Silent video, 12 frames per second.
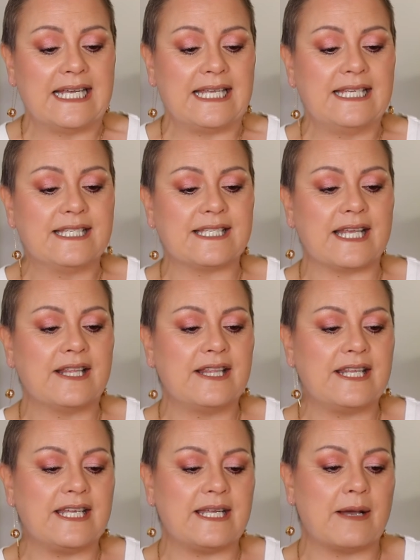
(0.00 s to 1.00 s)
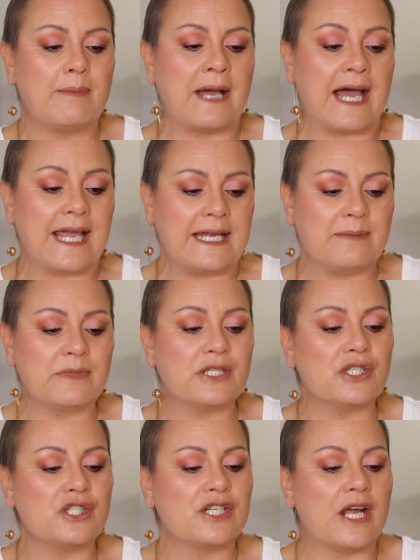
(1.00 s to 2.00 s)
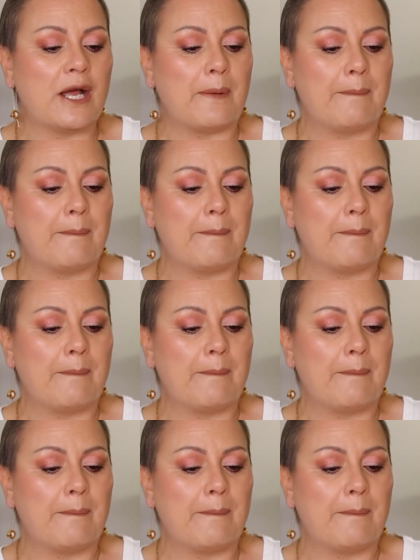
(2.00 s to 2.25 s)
is the Hamish